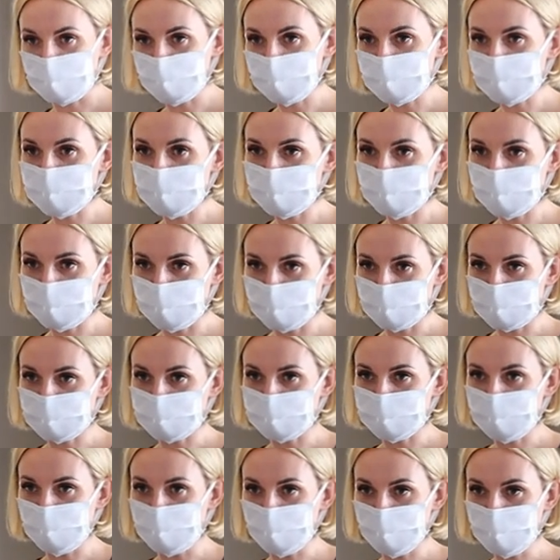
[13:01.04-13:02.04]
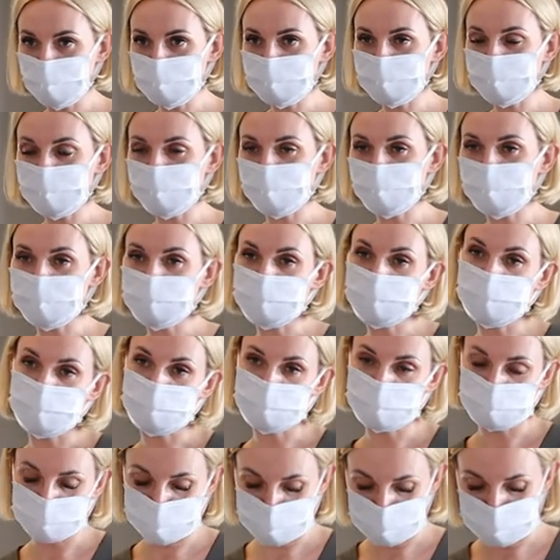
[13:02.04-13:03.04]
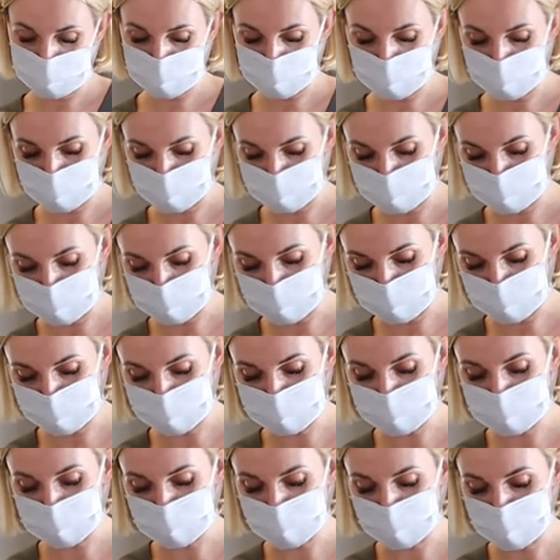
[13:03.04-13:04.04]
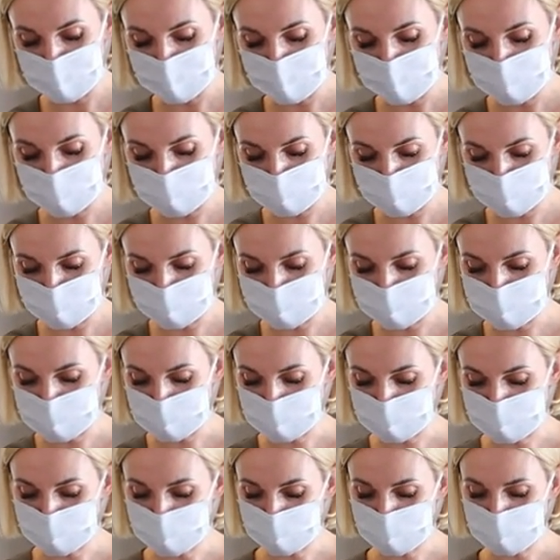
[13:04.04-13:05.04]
some of the collagen products and also an SPF